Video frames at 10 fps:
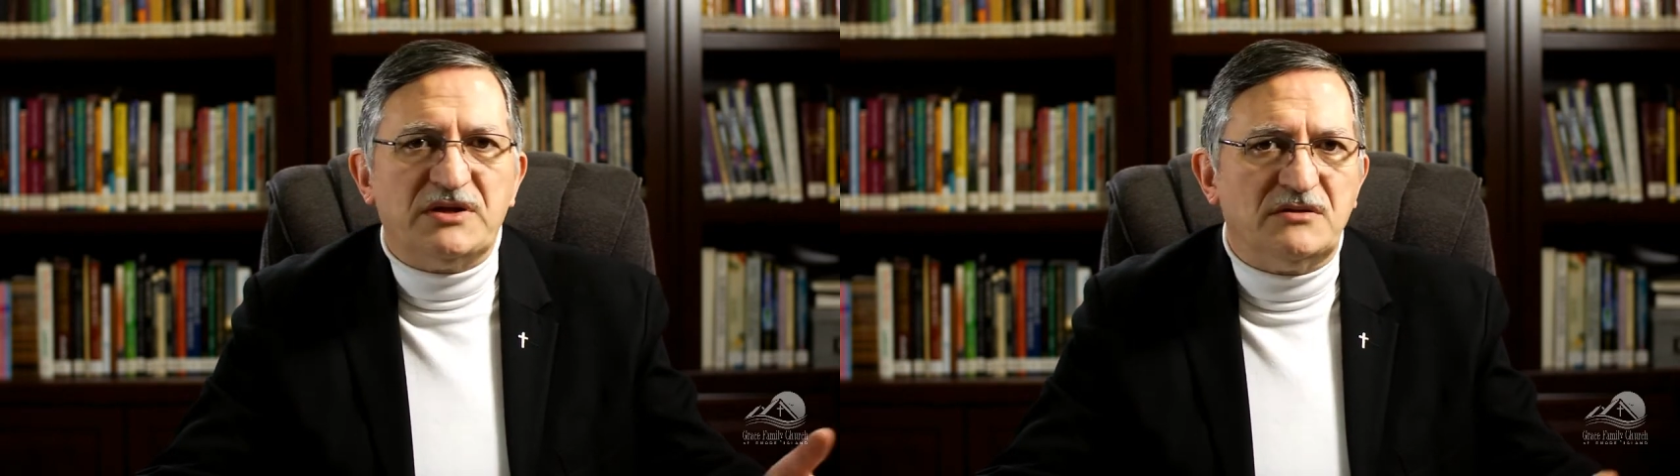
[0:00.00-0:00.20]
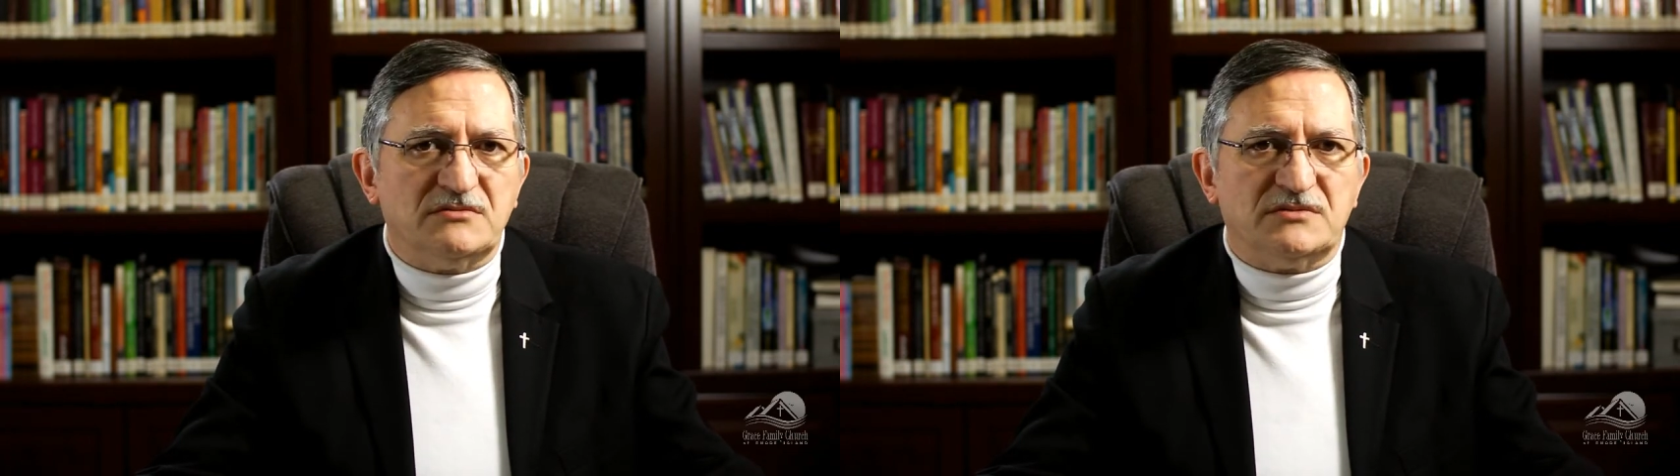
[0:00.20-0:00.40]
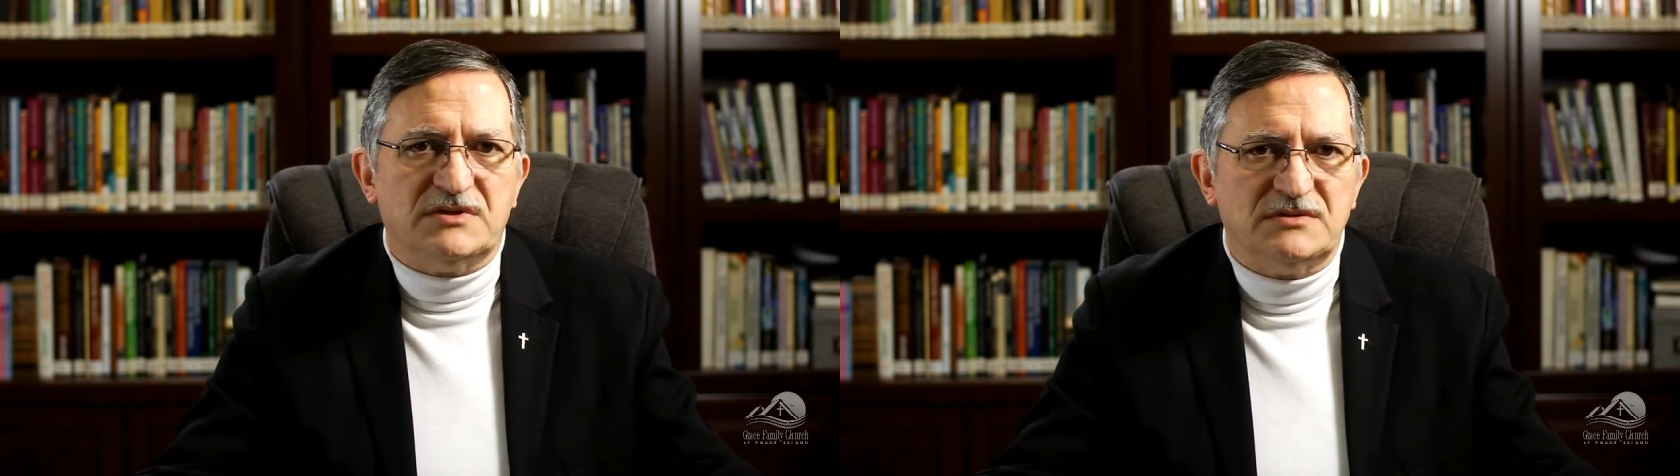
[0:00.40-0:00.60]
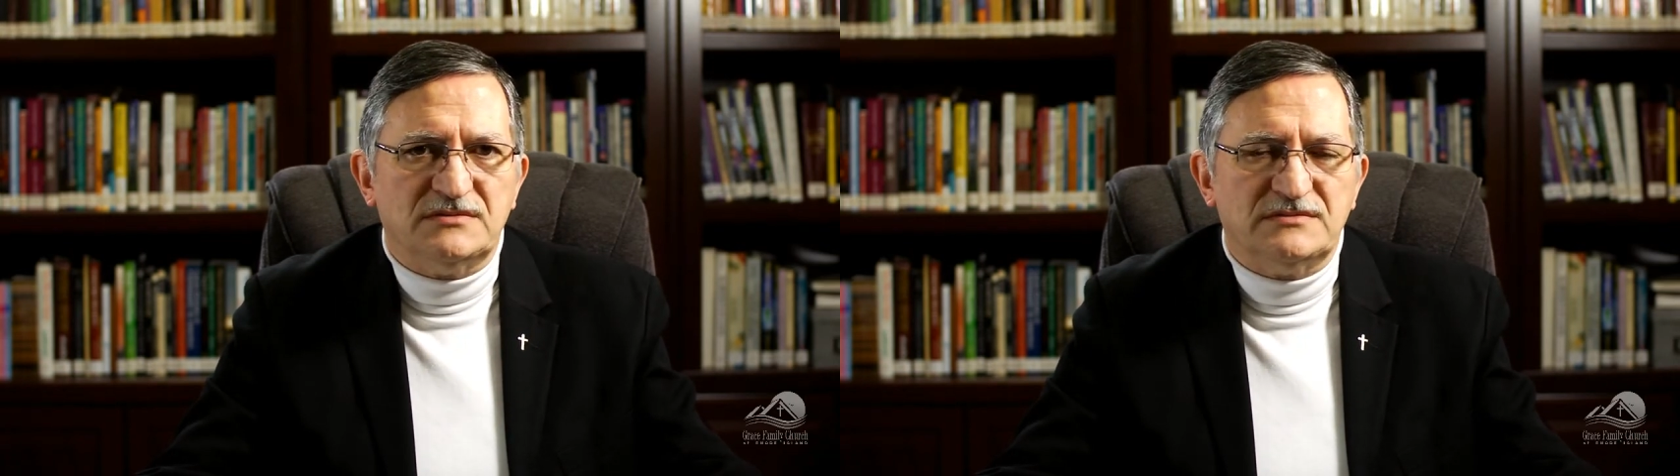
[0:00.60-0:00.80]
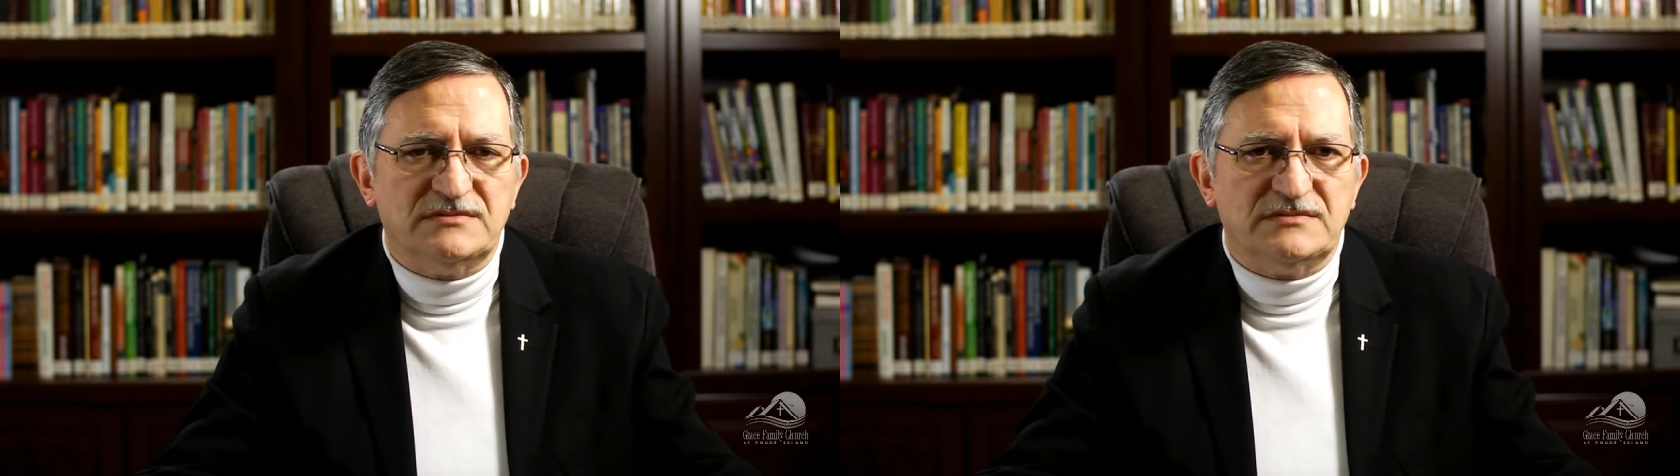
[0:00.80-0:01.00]
known,
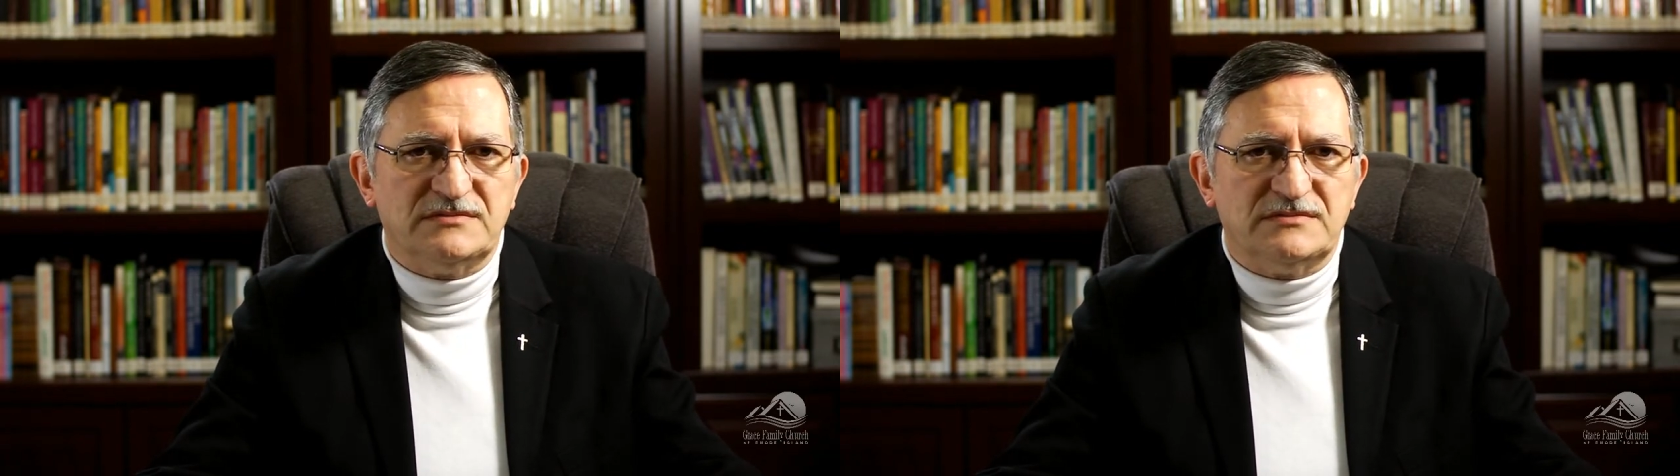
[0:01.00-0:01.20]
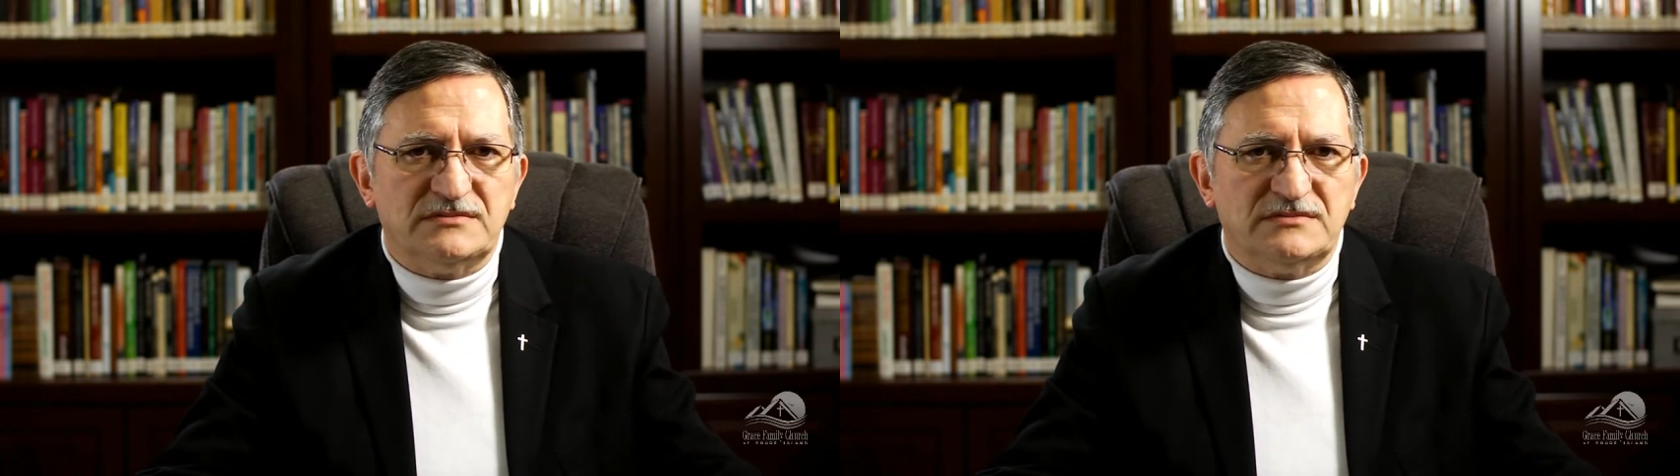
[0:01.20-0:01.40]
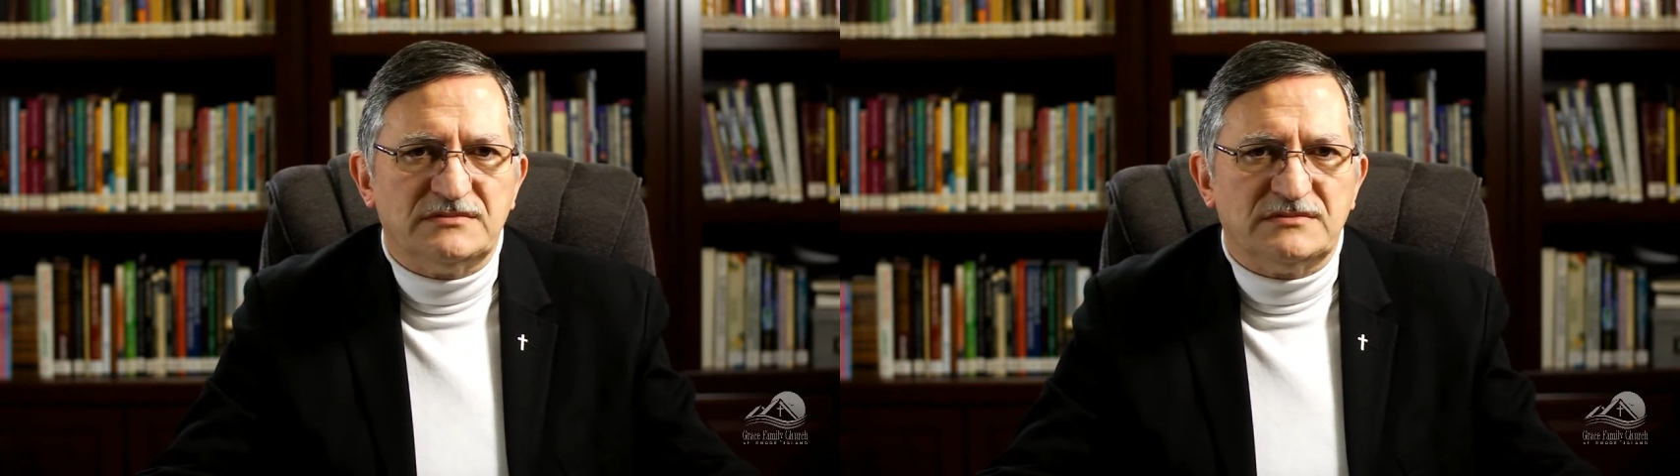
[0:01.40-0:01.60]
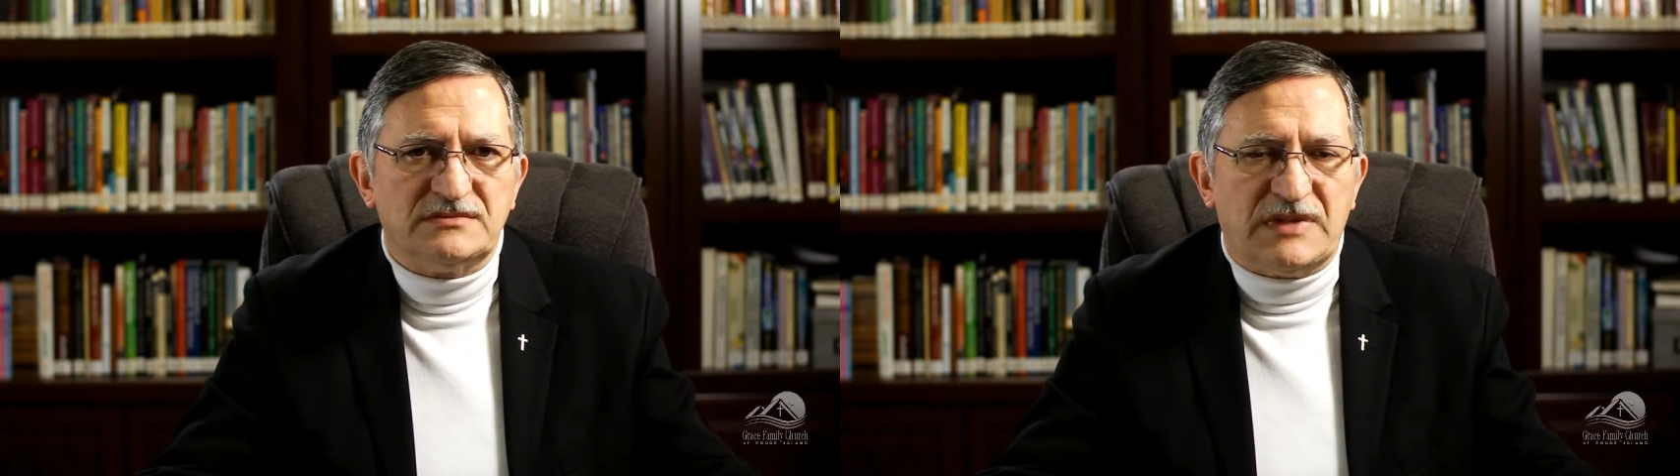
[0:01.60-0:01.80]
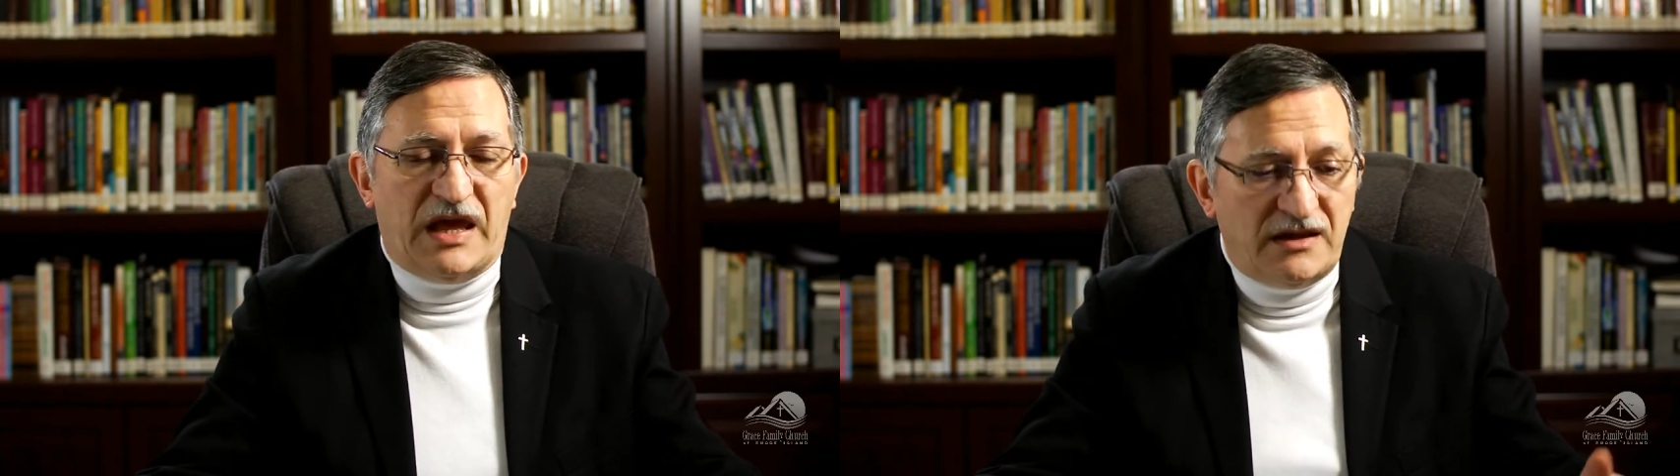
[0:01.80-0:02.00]

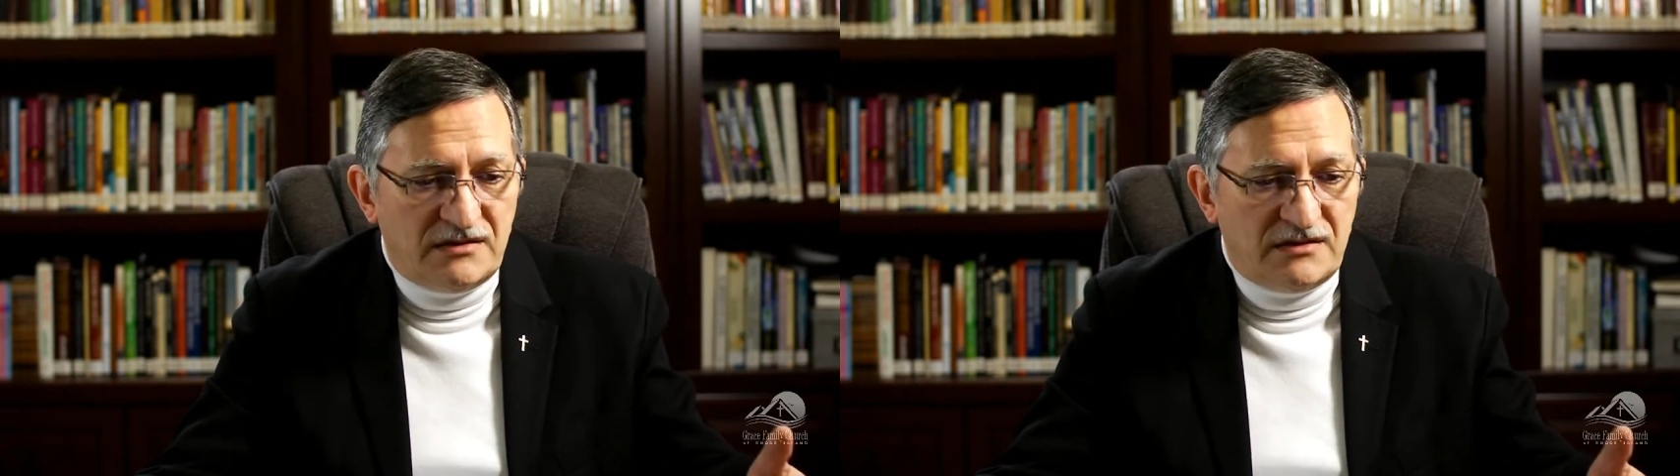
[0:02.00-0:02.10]
and